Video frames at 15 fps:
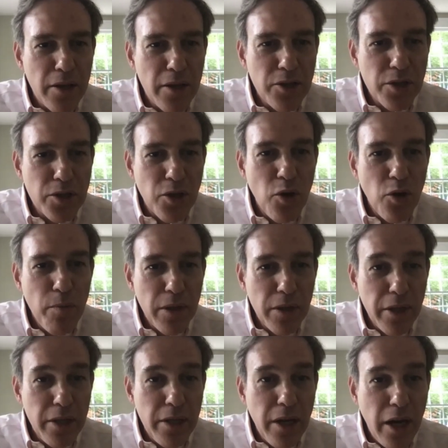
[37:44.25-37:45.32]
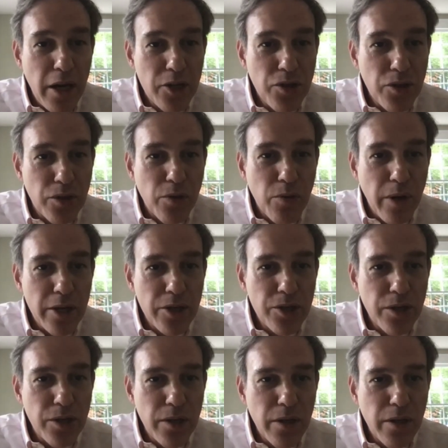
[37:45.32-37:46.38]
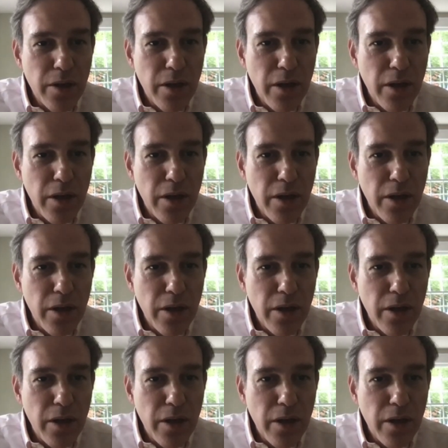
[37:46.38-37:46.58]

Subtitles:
just openly dodge your question.